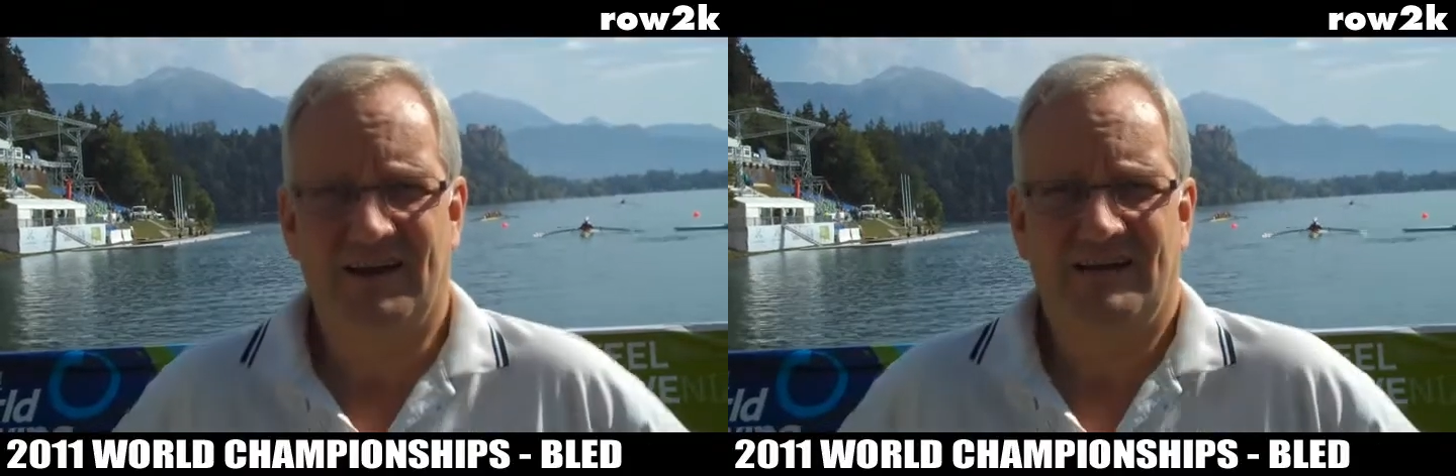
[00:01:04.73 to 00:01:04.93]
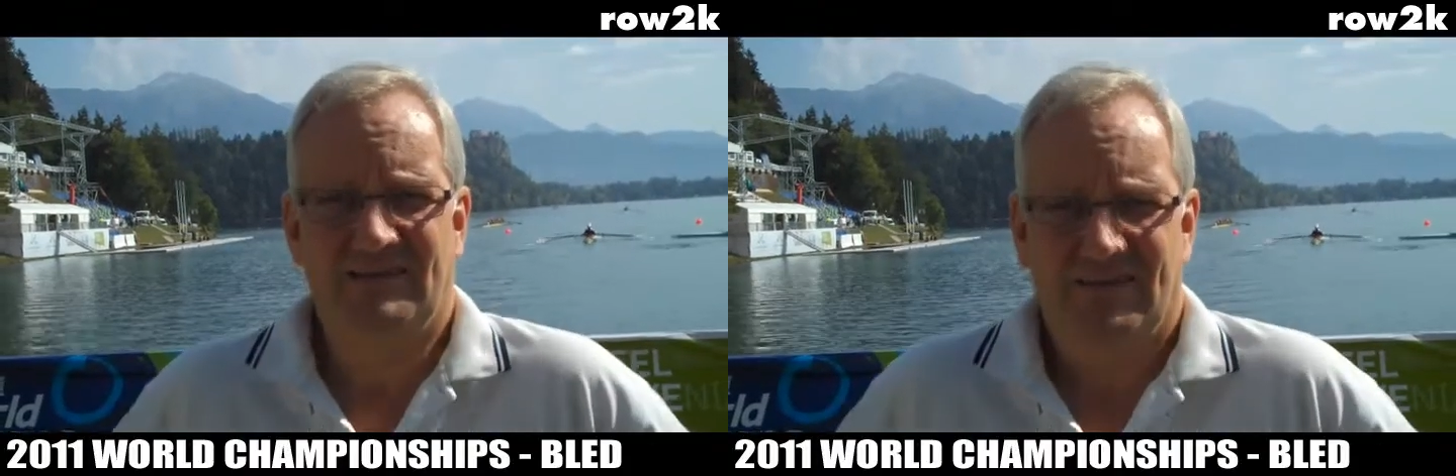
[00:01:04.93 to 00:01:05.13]
And
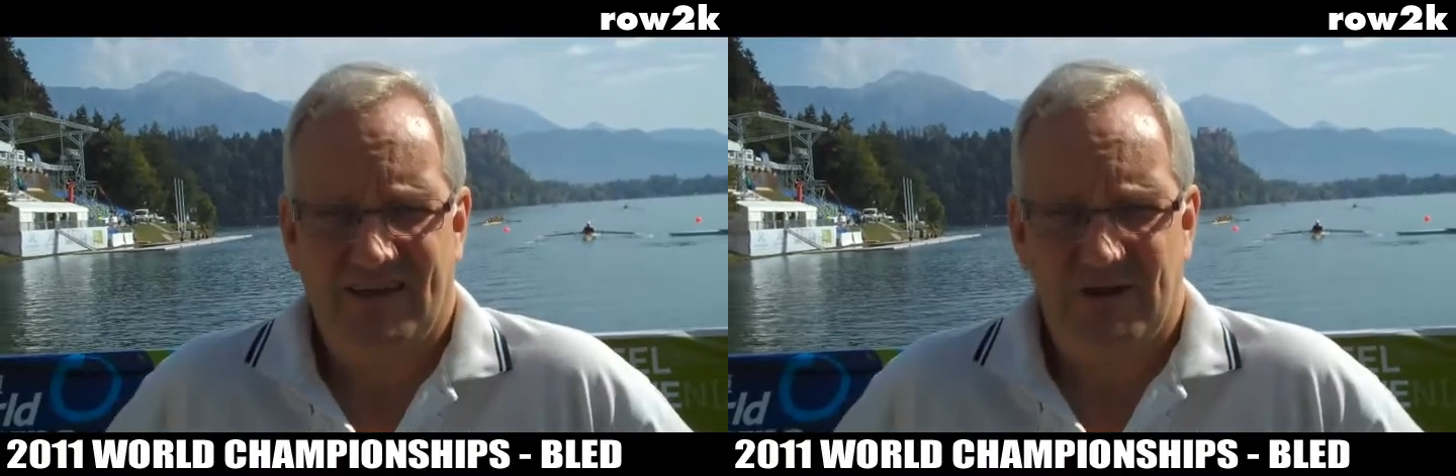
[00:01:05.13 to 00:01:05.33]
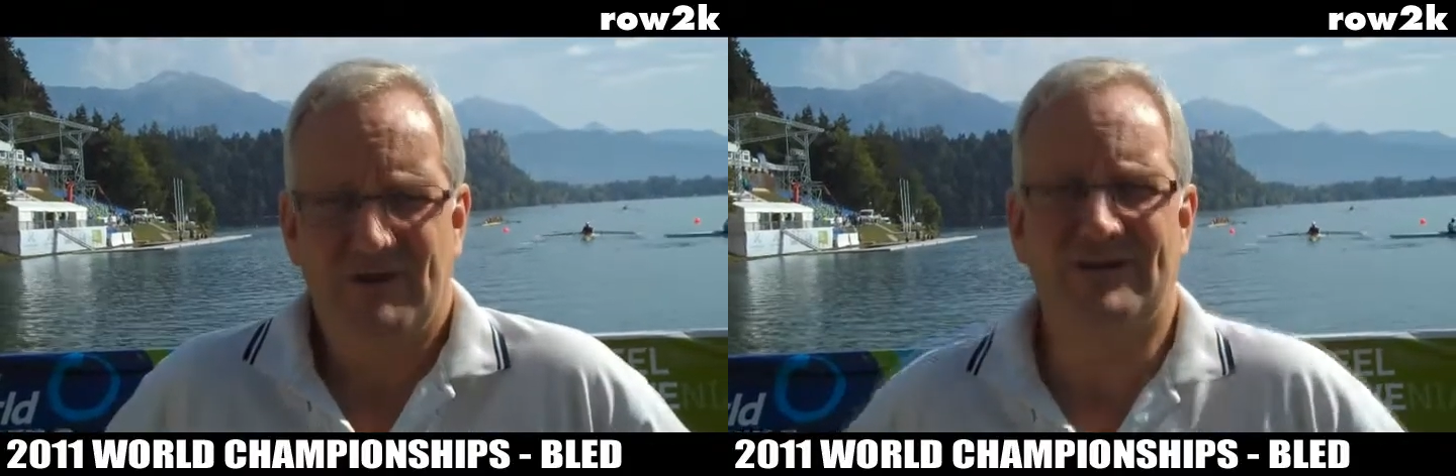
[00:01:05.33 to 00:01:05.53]
I think
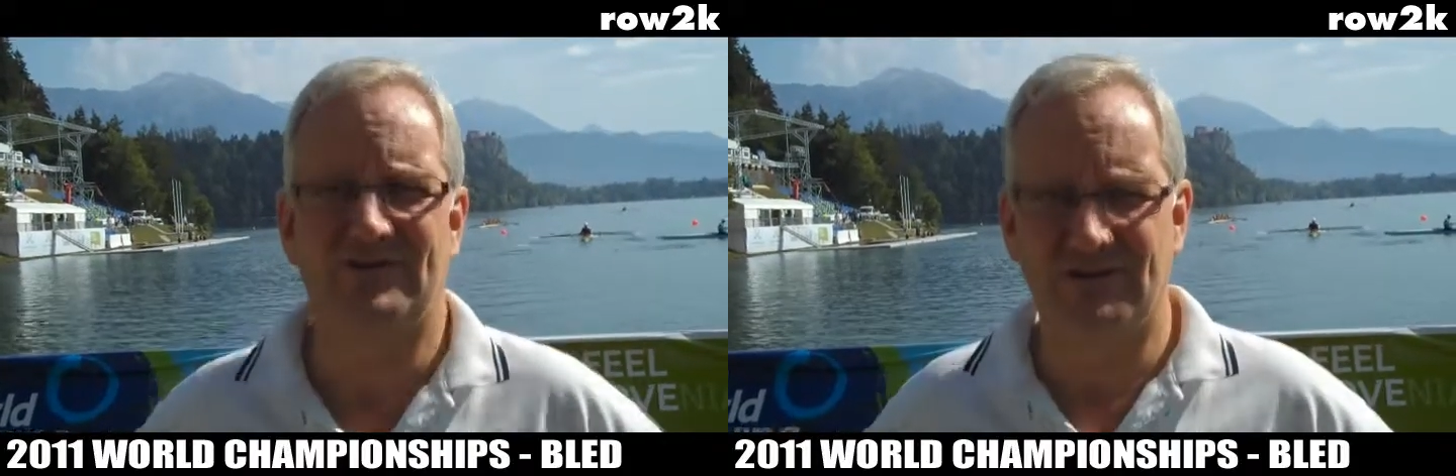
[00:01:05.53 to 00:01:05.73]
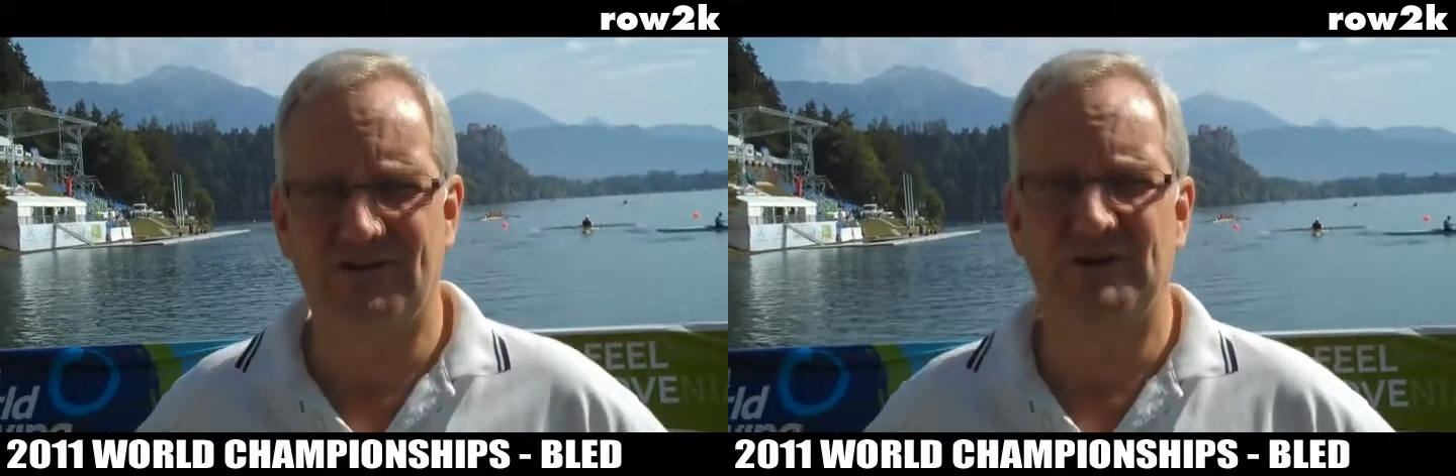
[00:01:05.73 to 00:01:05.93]
that
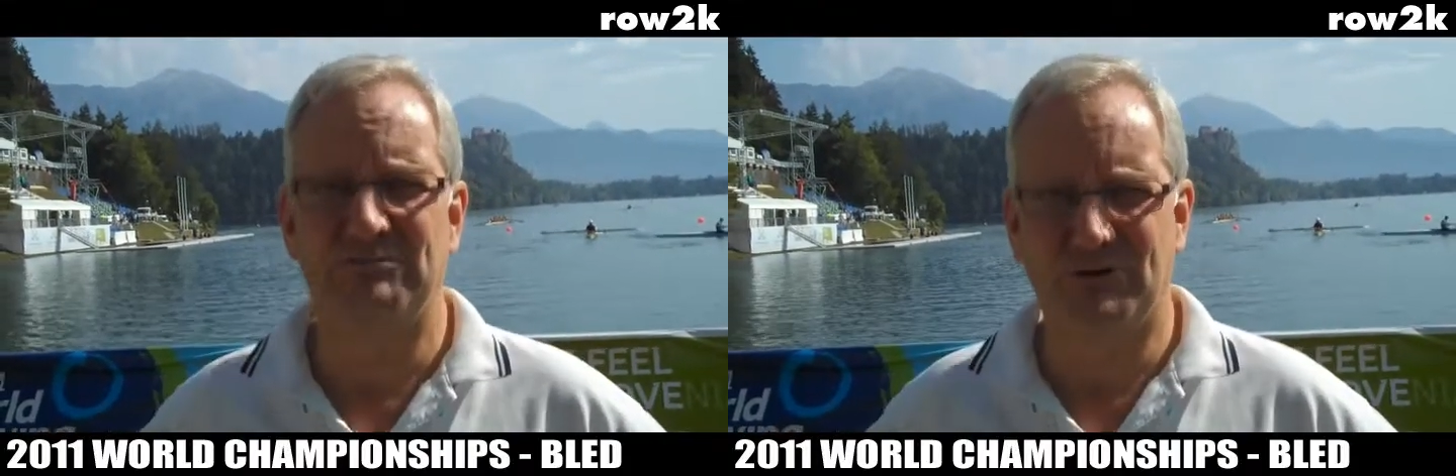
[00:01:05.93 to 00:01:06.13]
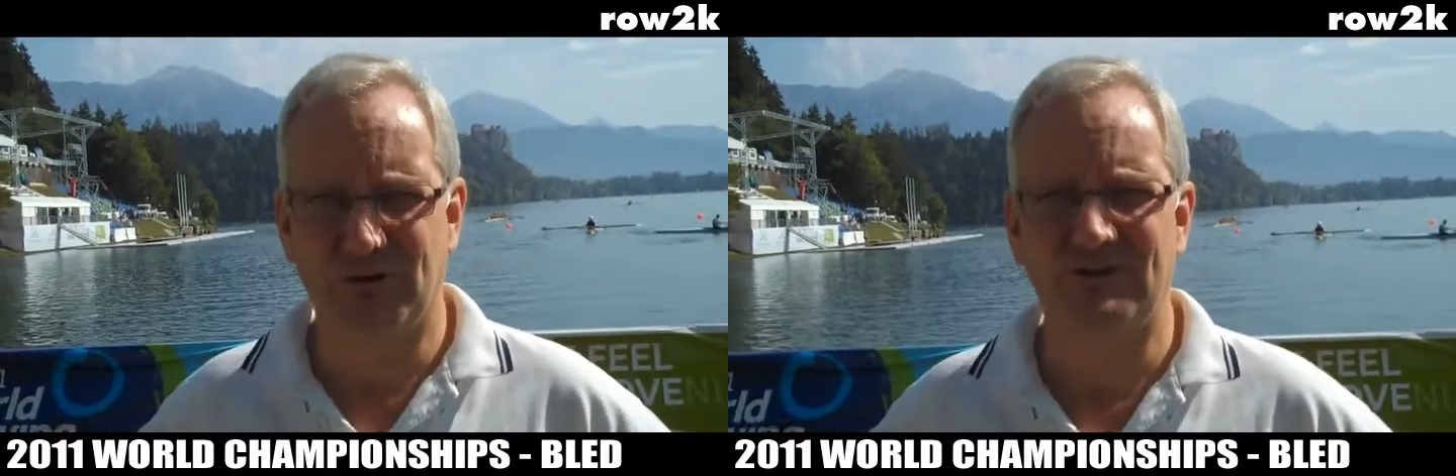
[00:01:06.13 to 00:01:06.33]
registers the
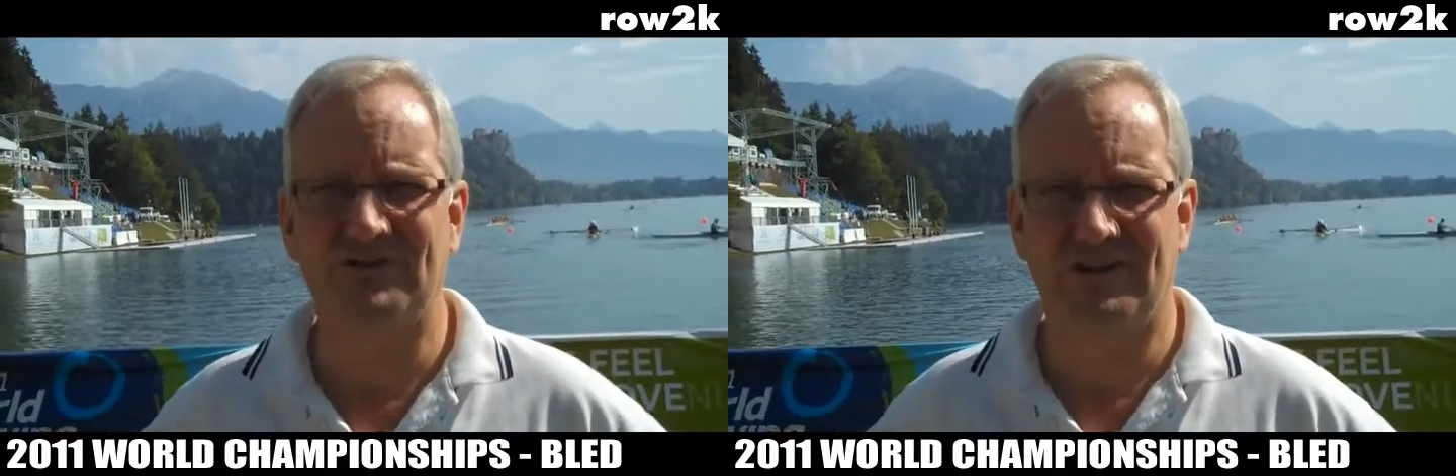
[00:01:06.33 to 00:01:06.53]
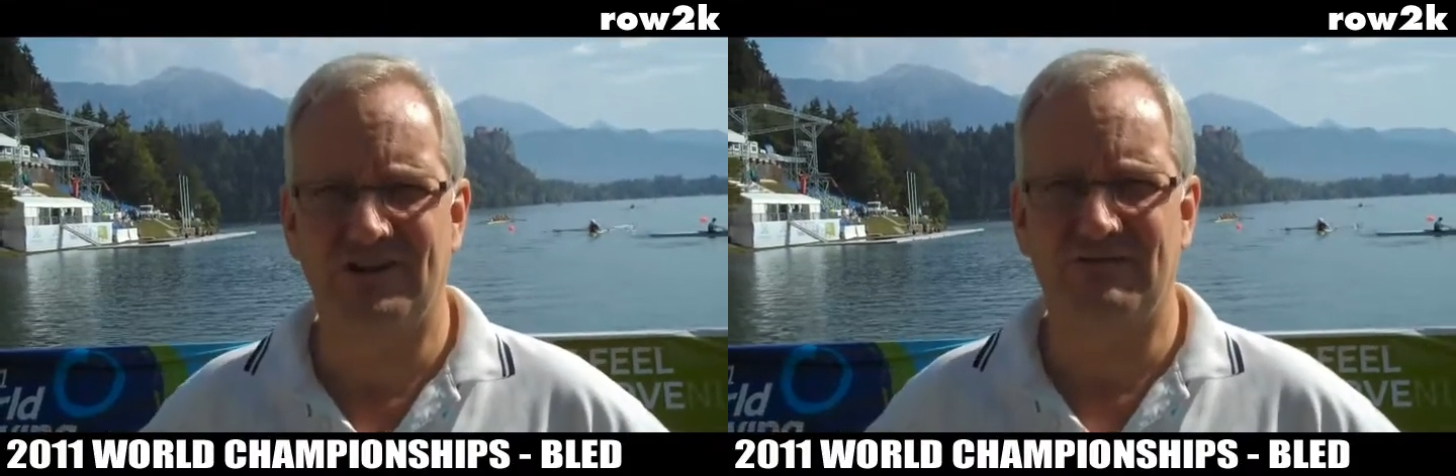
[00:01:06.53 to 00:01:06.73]

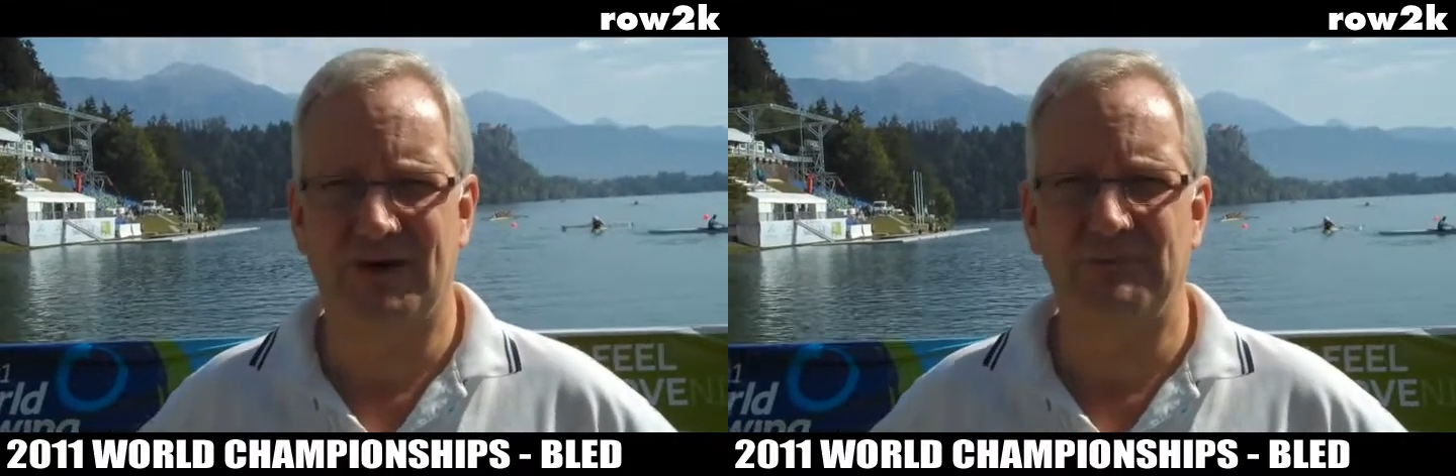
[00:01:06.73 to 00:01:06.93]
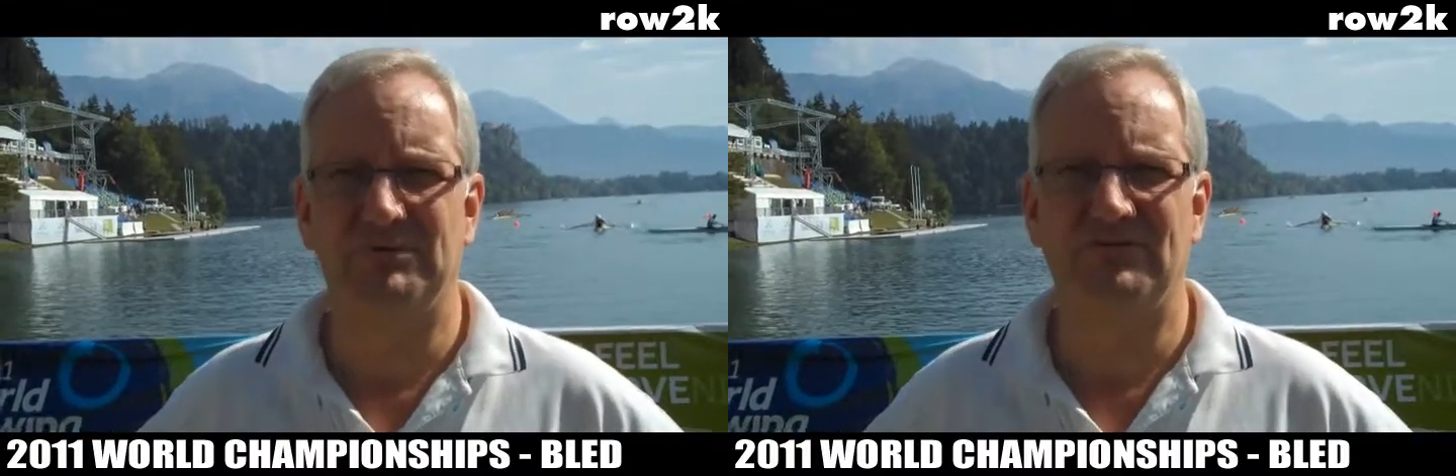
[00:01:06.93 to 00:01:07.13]
importance of the
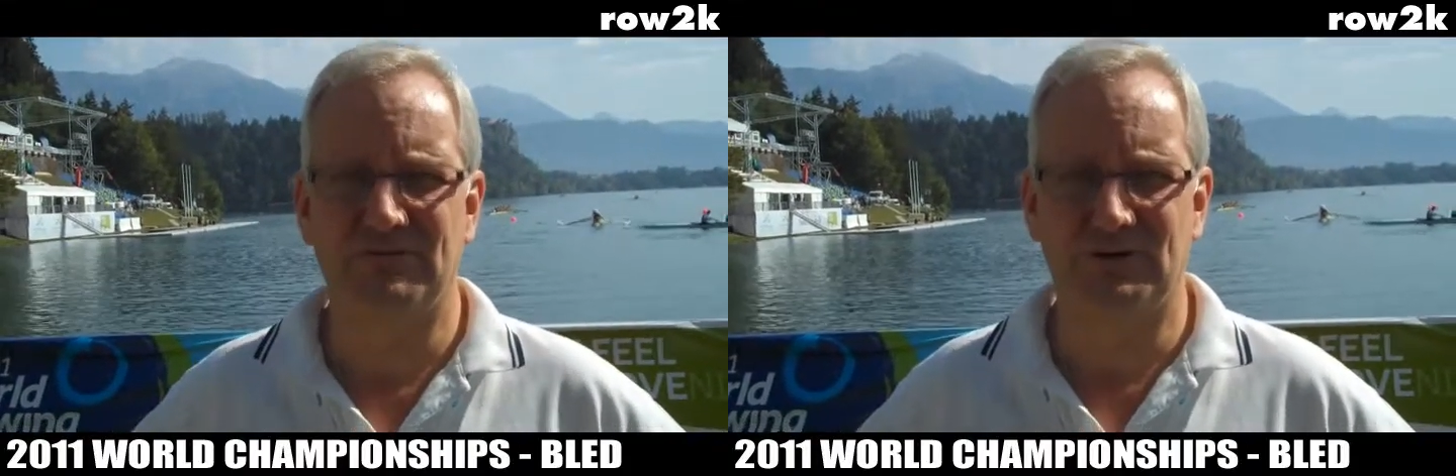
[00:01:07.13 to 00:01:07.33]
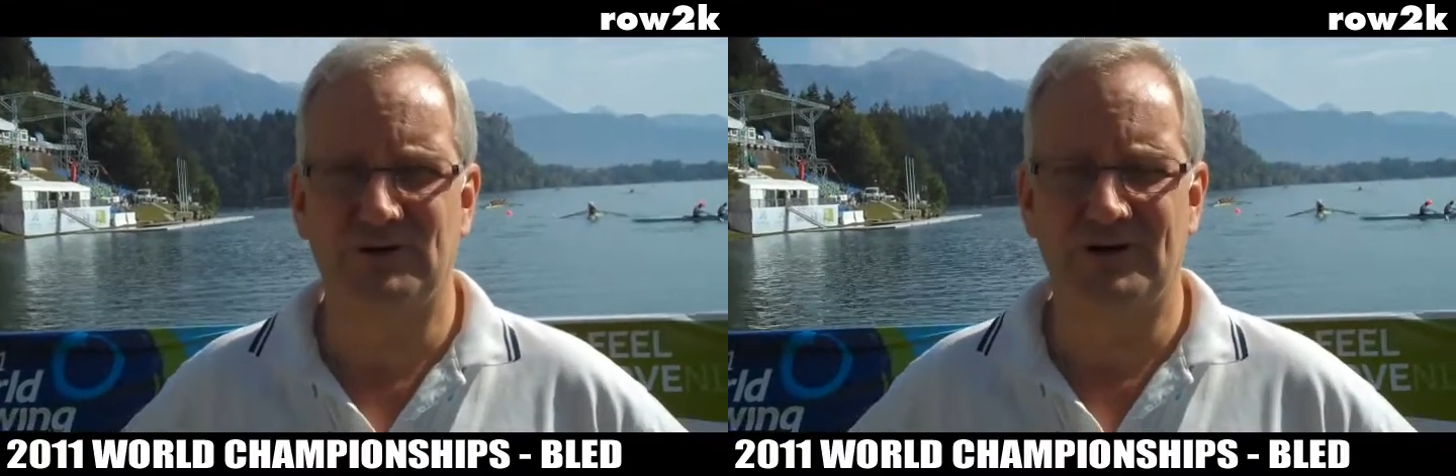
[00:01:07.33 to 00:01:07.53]
event
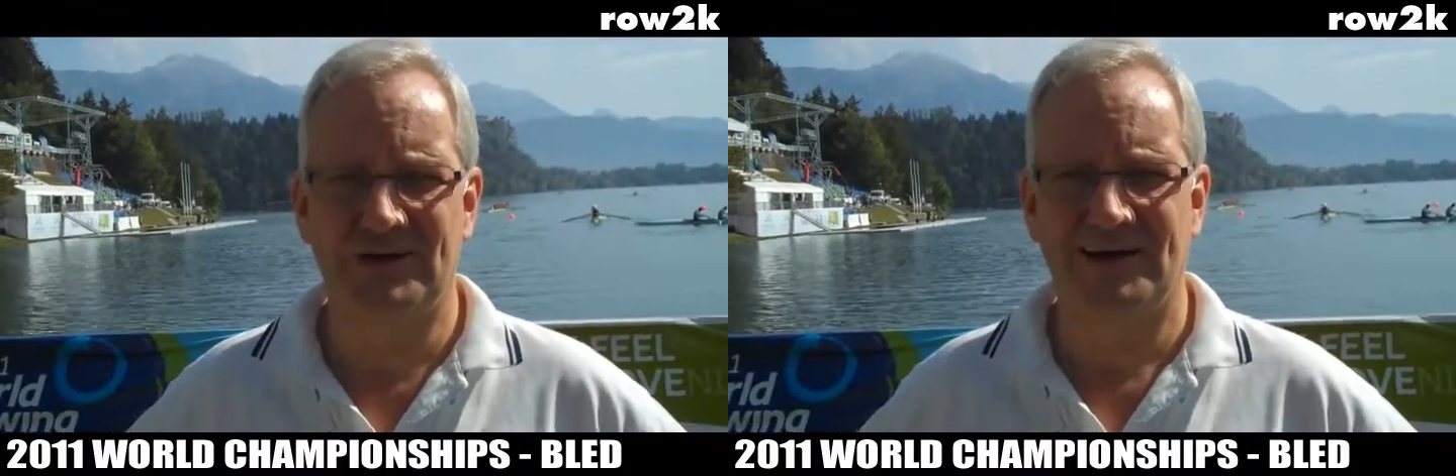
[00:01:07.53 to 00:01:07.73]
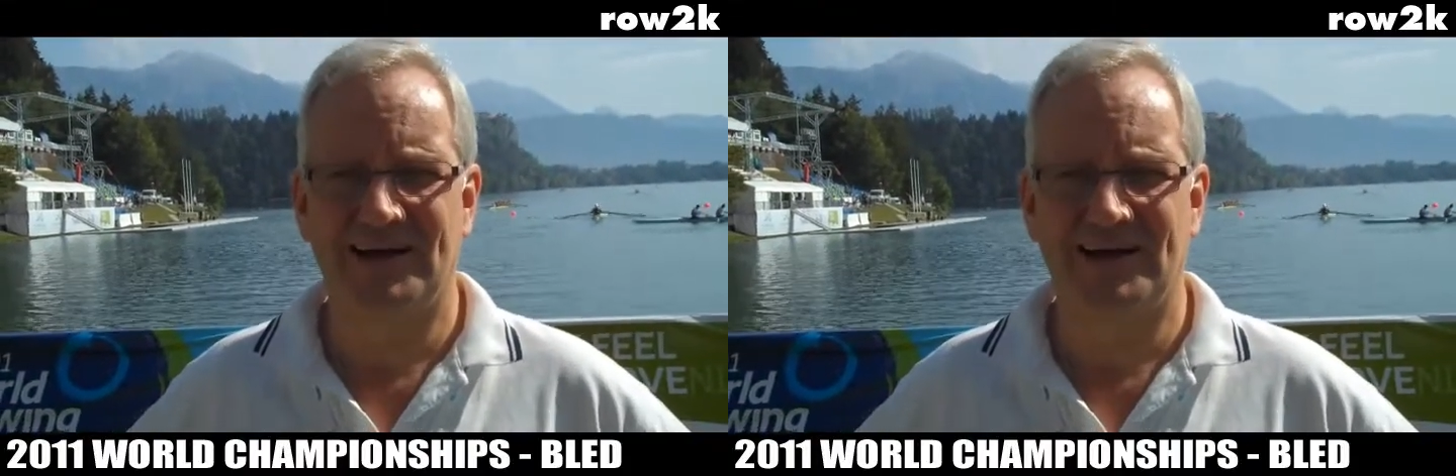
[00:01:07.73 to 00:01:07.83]
before